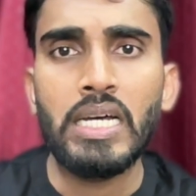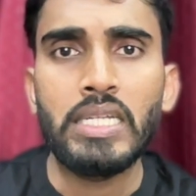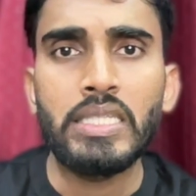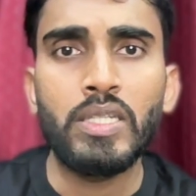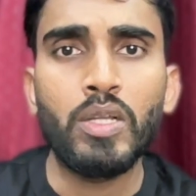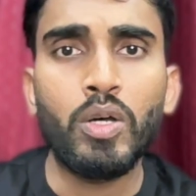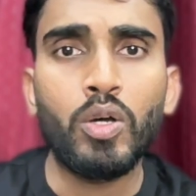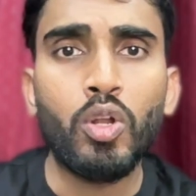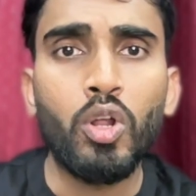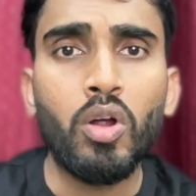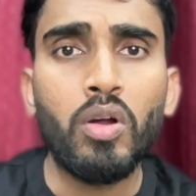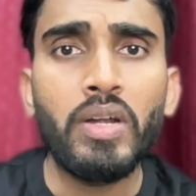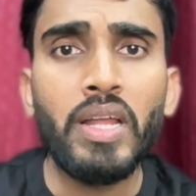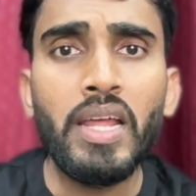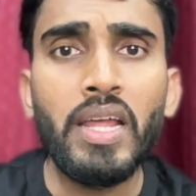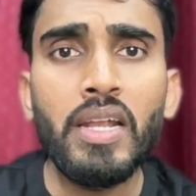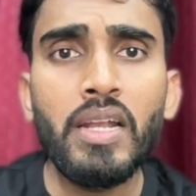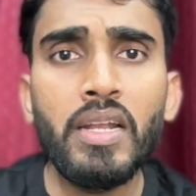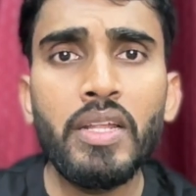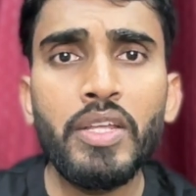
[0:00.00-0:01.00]
The
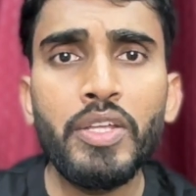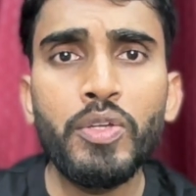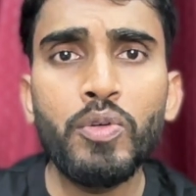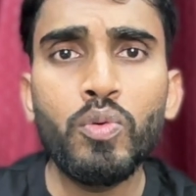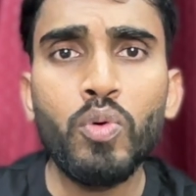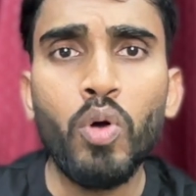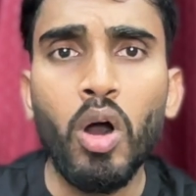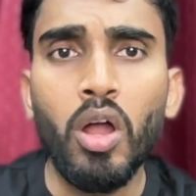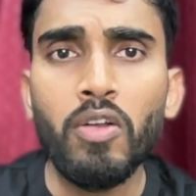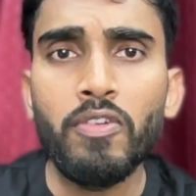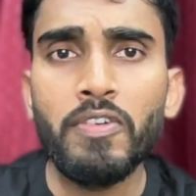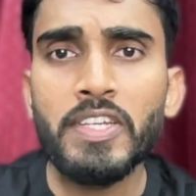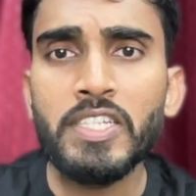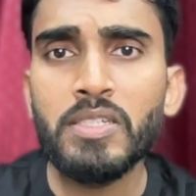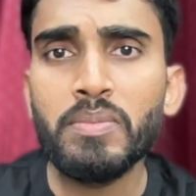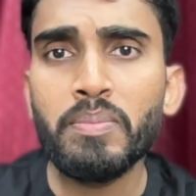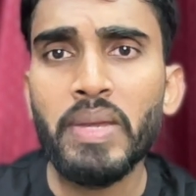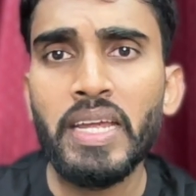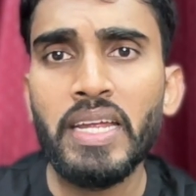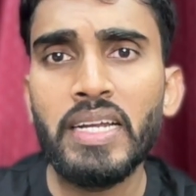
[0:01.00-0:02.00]
crocodile you always
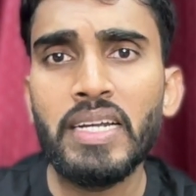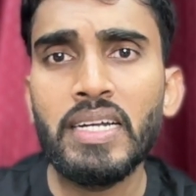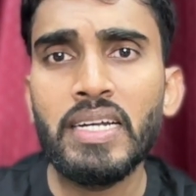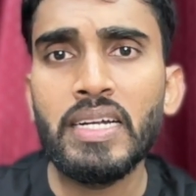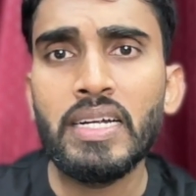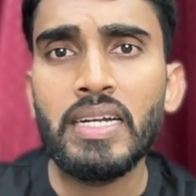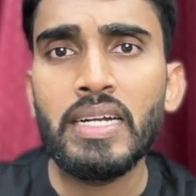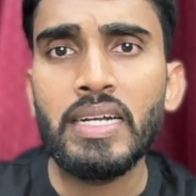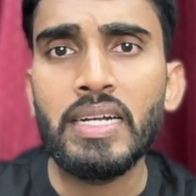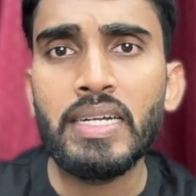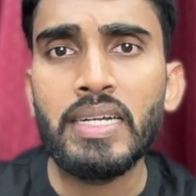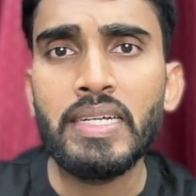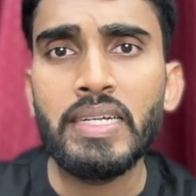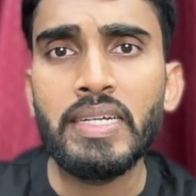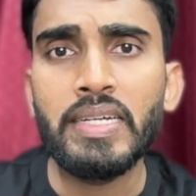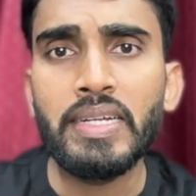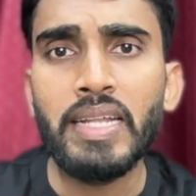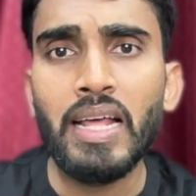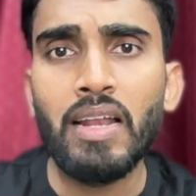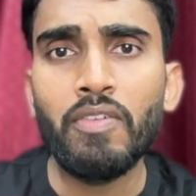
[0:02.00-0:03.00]
may
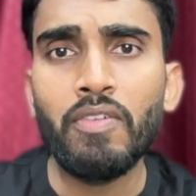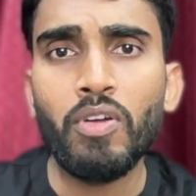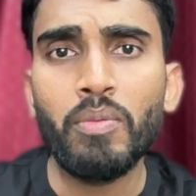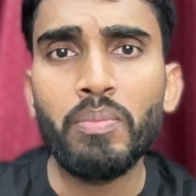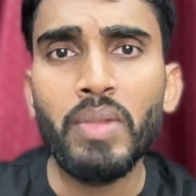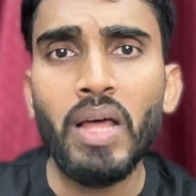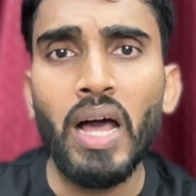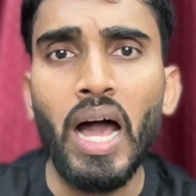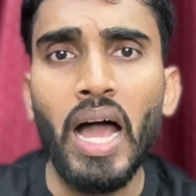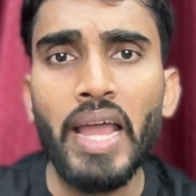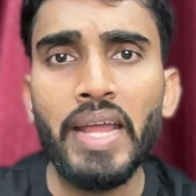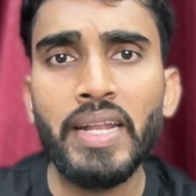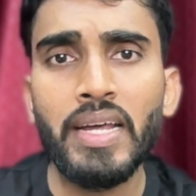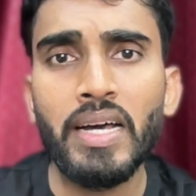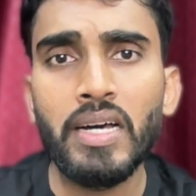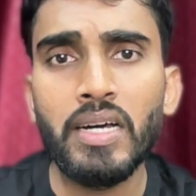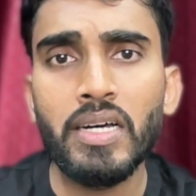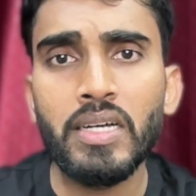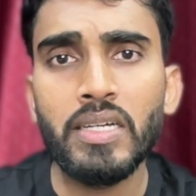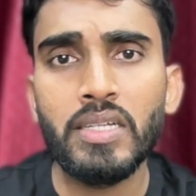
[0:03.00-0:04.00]
tell from the
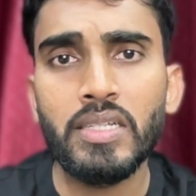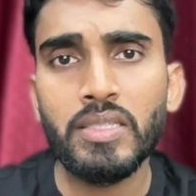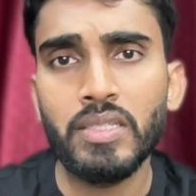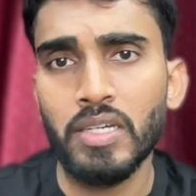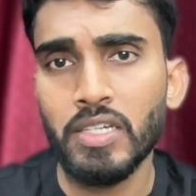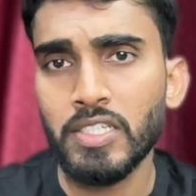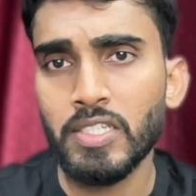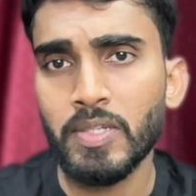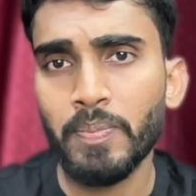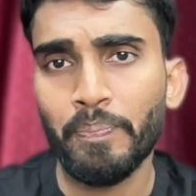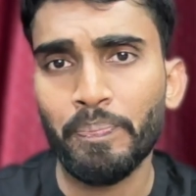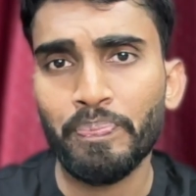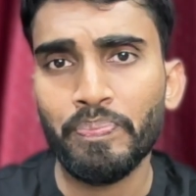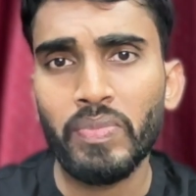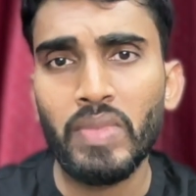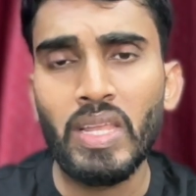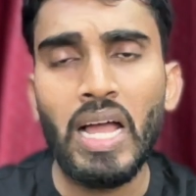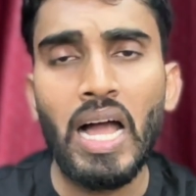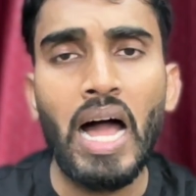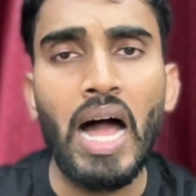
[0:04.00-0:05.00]
hyena thus.
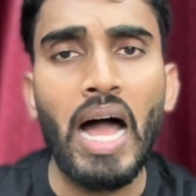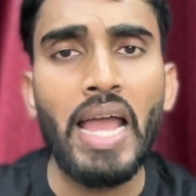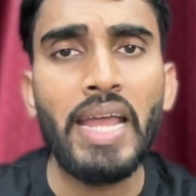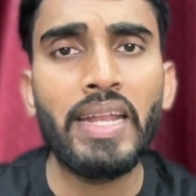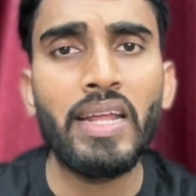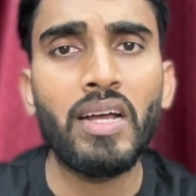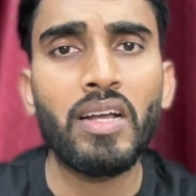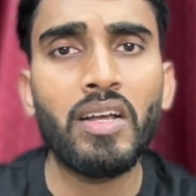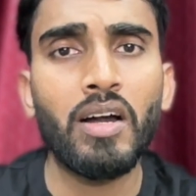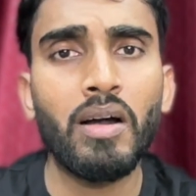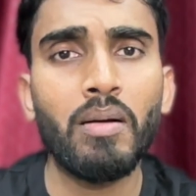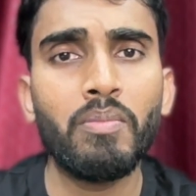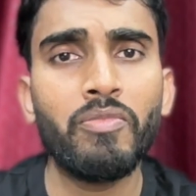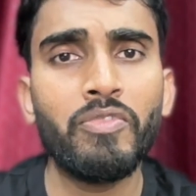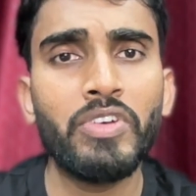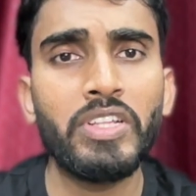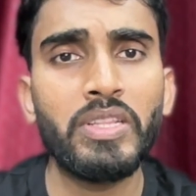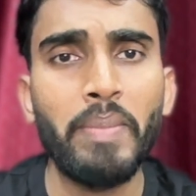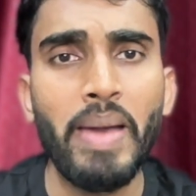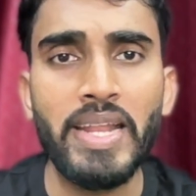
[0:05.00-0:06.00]
Hyena come
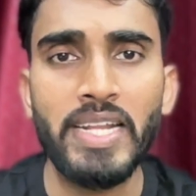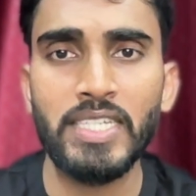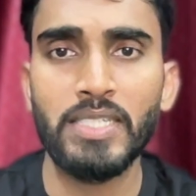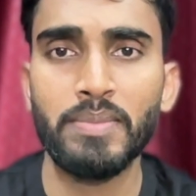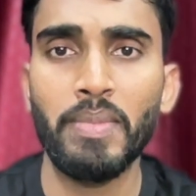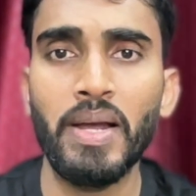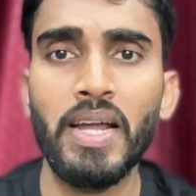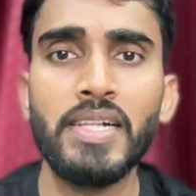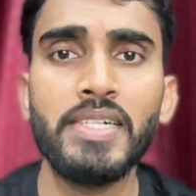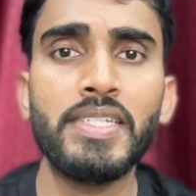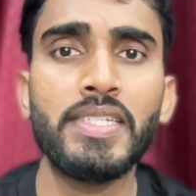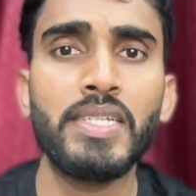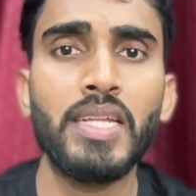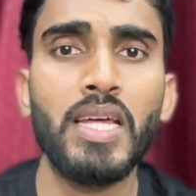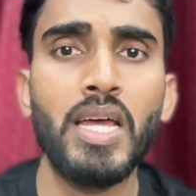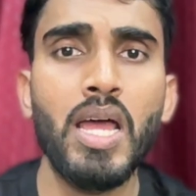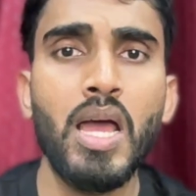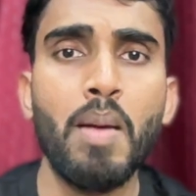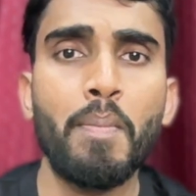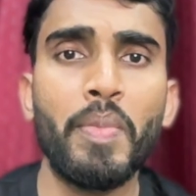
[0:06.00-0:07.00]
with merry smiles,
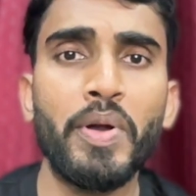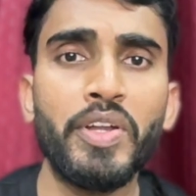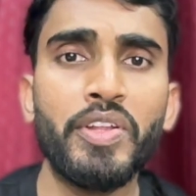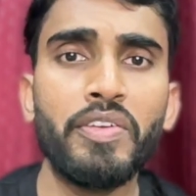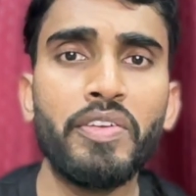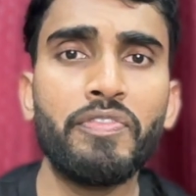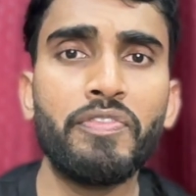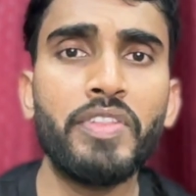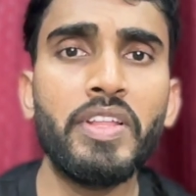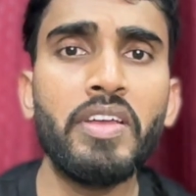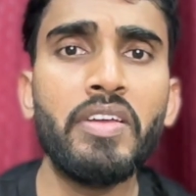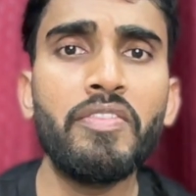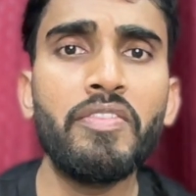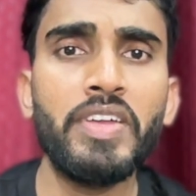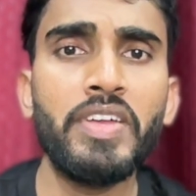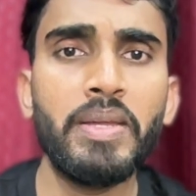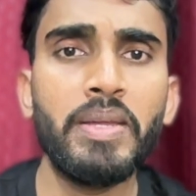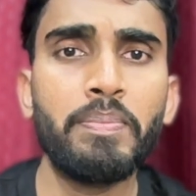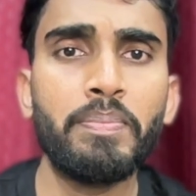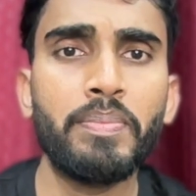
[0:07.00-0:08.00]
but if they
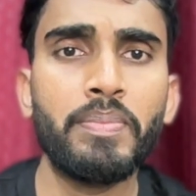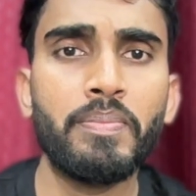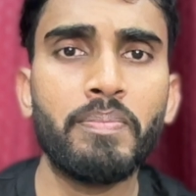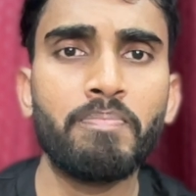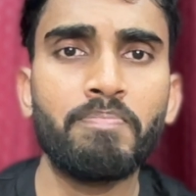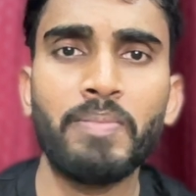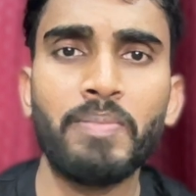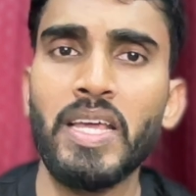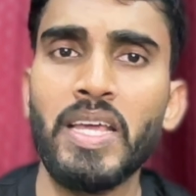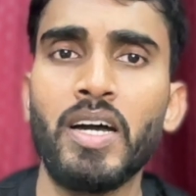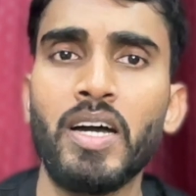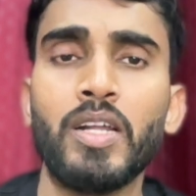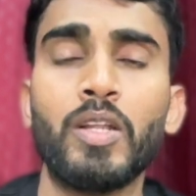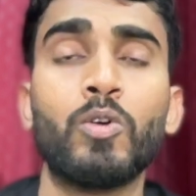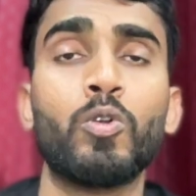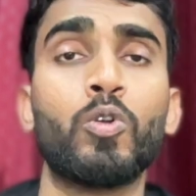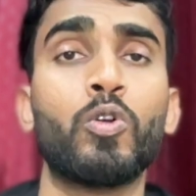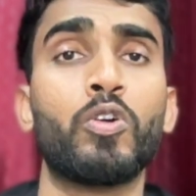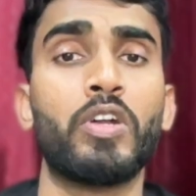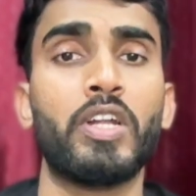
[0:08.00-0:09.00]
weep, they are
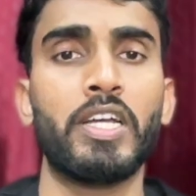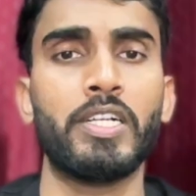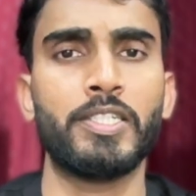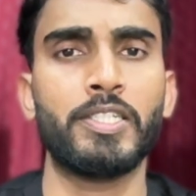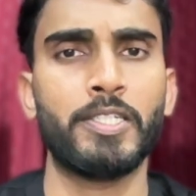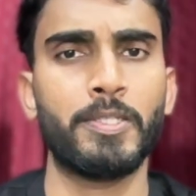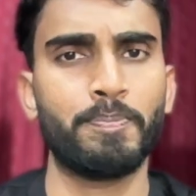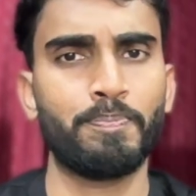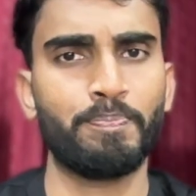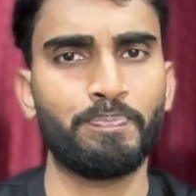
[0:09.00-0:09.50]
crocodiles.